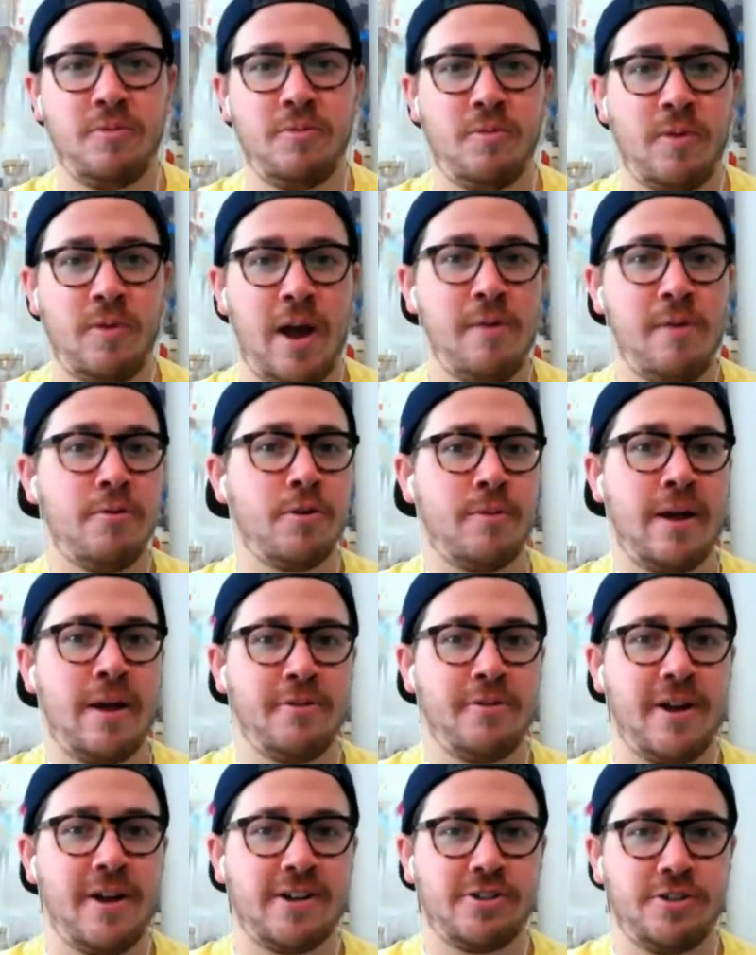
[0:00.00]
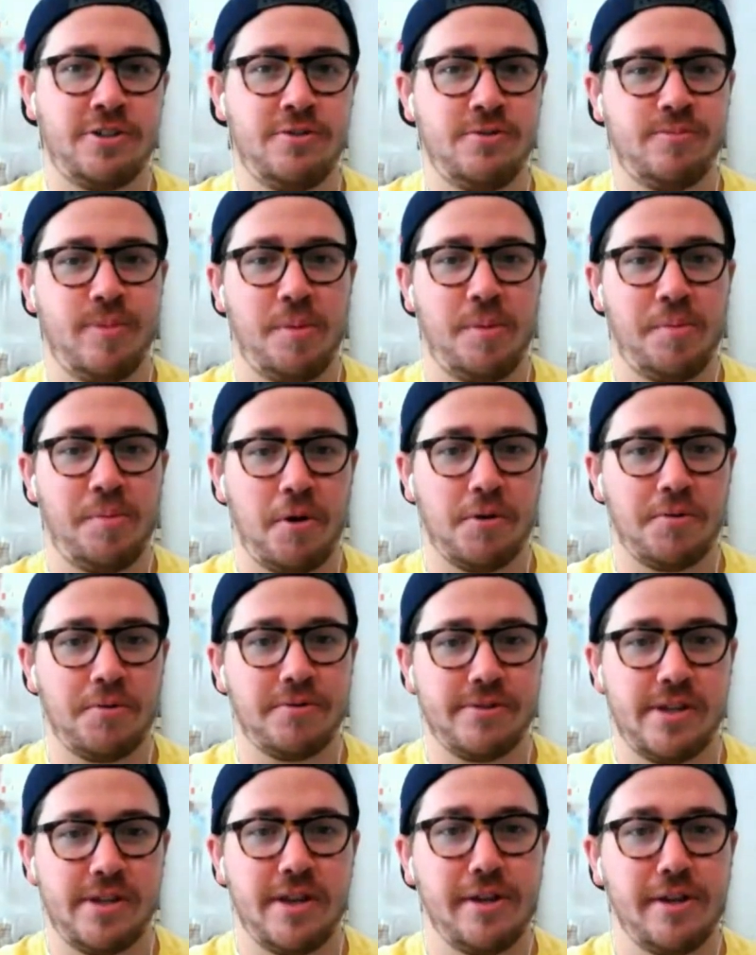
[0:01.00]
I would have rather actually used Bumgarner
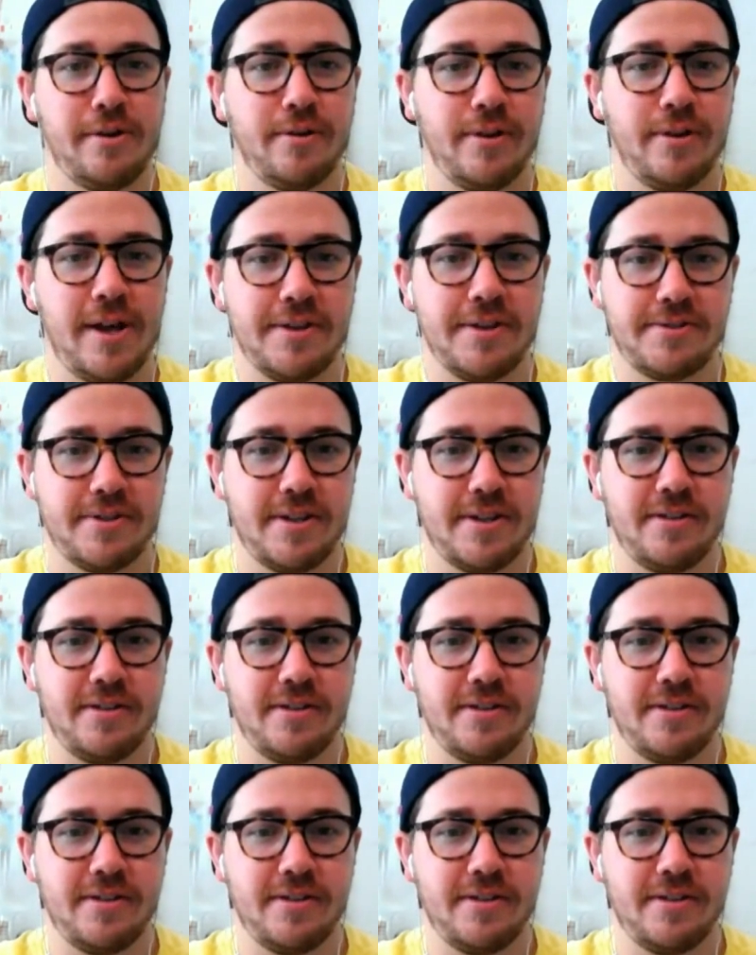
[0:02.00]
as a hitter last night.